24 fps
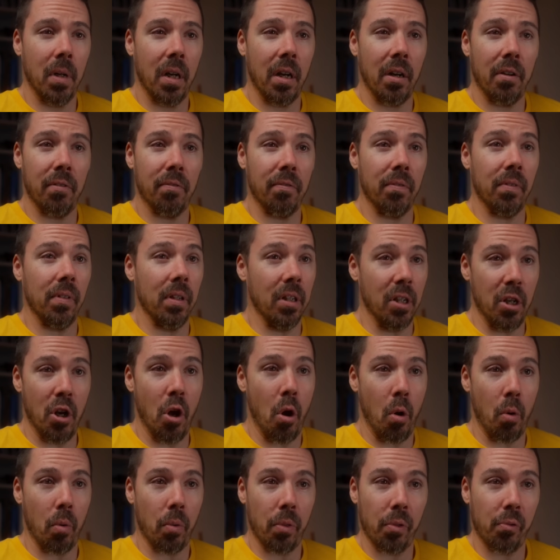of
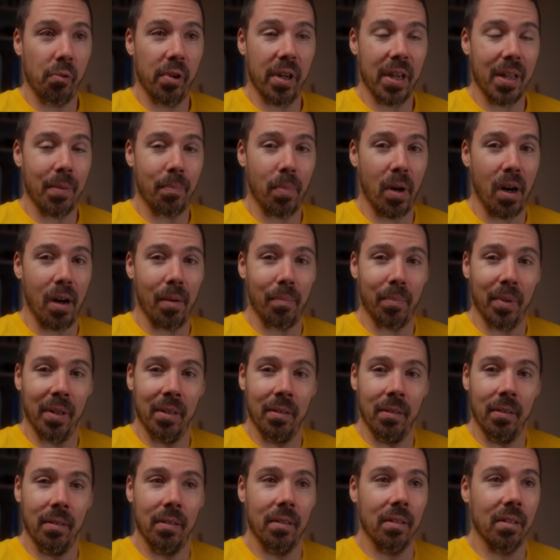no 3D pop.
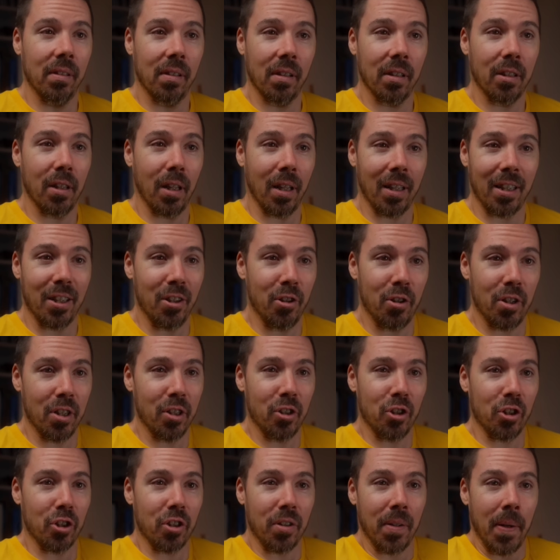Like you can
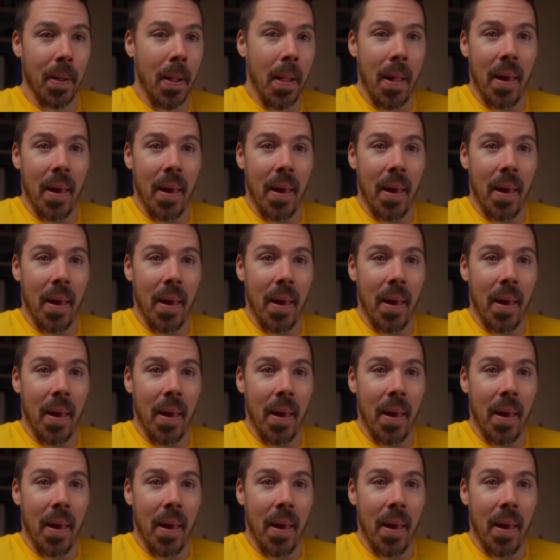just,